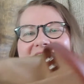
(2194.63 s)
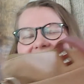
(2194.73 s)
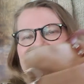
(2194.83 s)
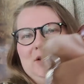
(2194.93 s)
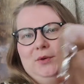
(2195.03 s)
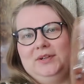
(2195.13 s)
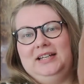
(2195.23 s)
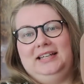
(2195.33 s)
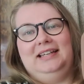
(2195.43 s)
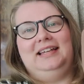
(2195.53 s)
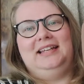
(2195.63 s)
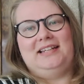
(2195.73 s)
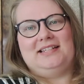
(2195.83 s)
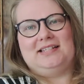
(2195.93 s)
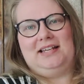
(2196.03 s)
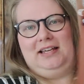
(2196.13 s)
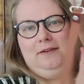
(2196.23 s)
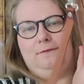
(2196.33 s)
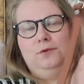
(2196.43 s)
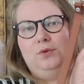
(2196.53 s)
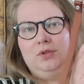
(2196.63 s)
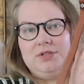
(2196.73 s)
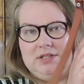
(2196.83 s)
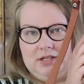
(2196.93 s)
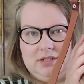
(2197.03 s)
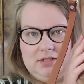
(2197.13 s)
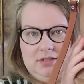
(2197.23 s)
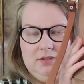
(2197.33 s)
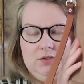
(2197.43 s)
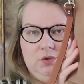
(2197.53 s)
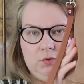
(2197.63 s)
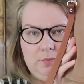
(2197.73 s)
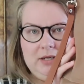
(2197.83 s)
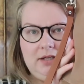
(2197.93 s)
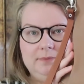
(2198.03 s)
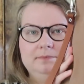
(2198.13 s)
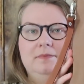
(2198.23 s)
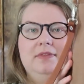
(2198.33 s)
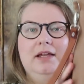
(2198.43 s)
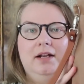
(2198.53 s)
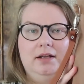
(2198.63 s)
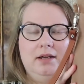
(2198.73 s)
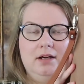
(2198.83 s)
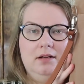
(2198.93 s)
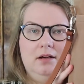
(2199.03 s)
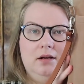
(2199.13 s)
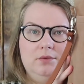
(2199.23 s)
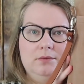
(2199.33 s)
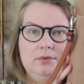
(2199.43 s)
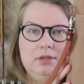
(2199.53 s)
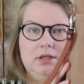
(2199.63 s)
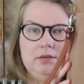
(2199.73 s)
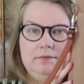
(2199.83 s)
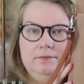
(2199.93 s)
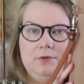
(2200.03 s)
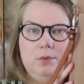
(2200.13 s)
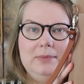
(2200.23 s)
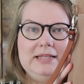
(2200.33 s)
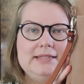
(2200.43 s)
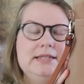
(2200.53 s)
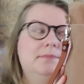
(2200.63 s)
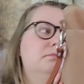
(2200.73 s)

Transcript: So it is a full-sized tote bag that I got from Etsy,